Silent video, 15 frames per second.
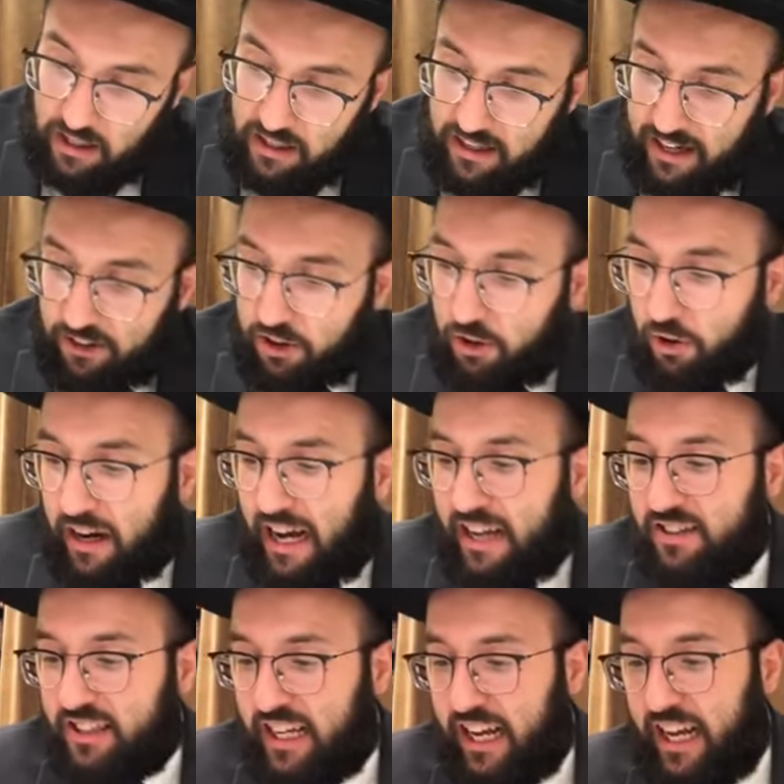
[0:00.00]
Now the Torah
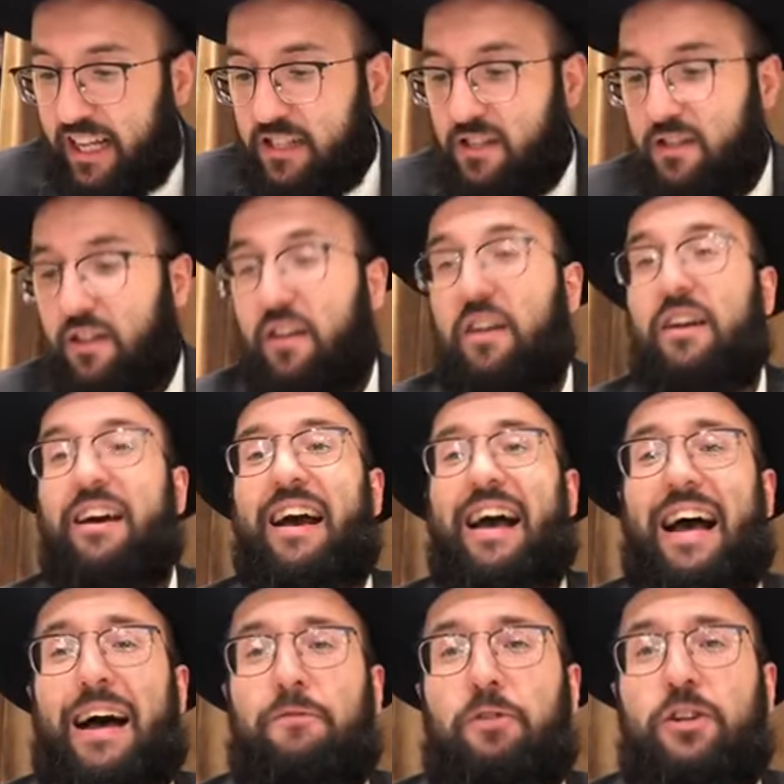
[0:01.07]
says,
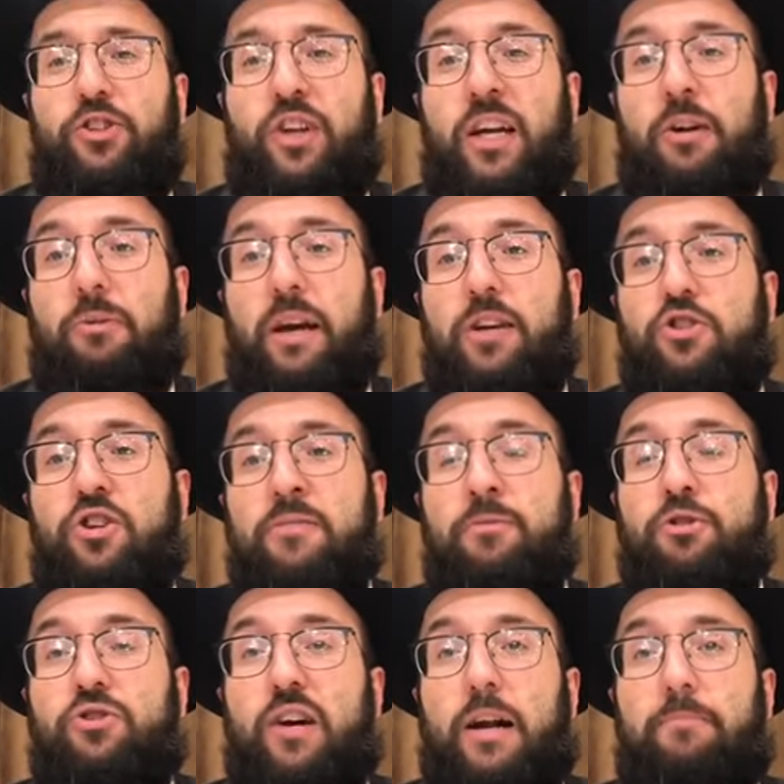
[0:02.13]
every generation
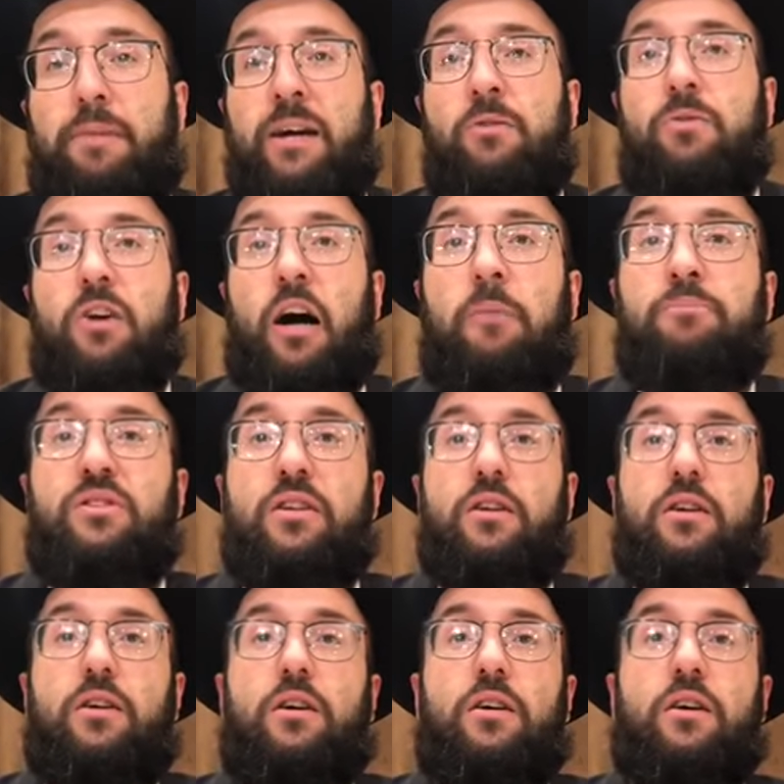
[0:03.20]
Moshe Rabbeinu comes
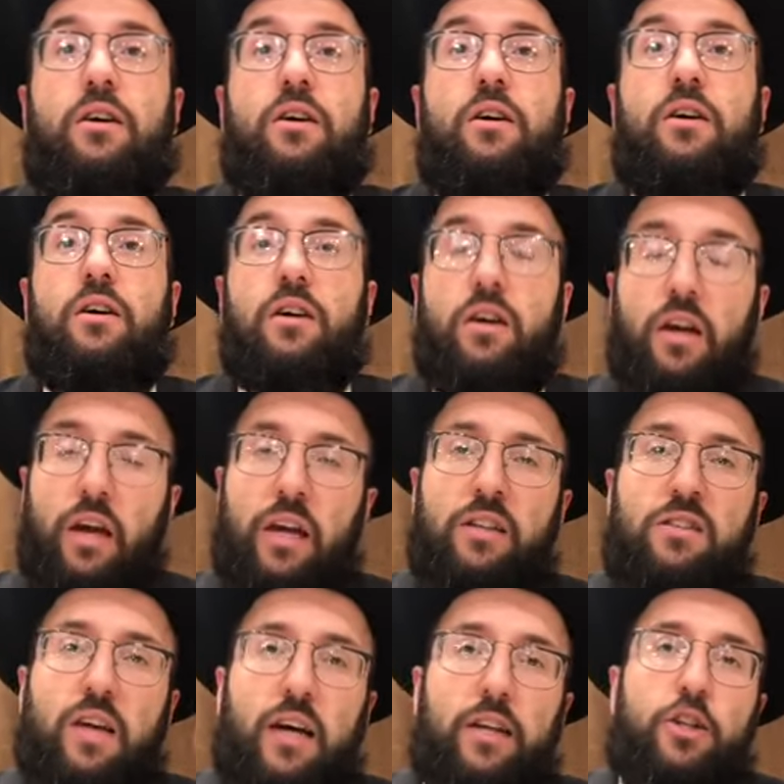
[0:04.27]

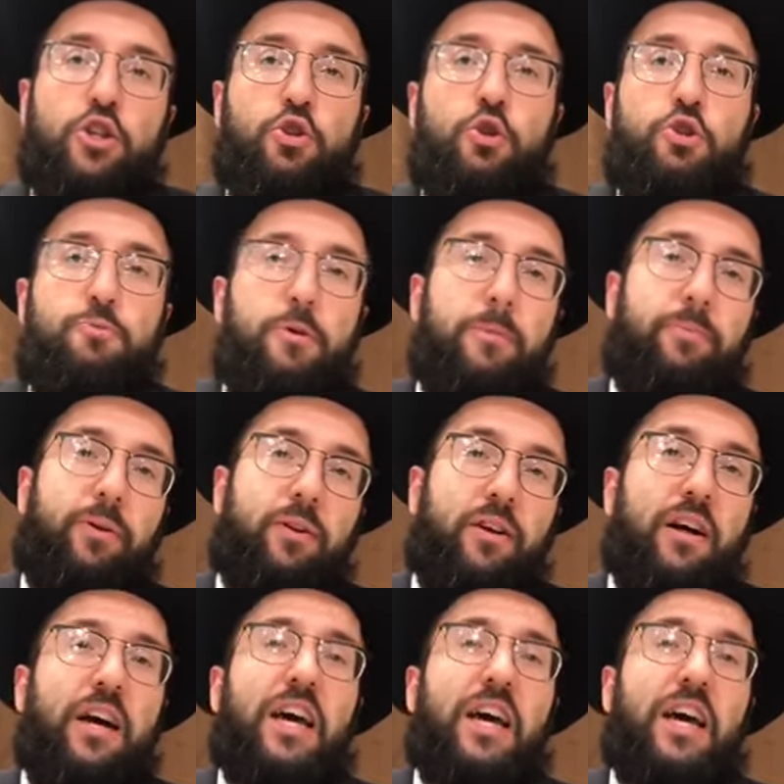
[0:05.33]
inside the Jewish people.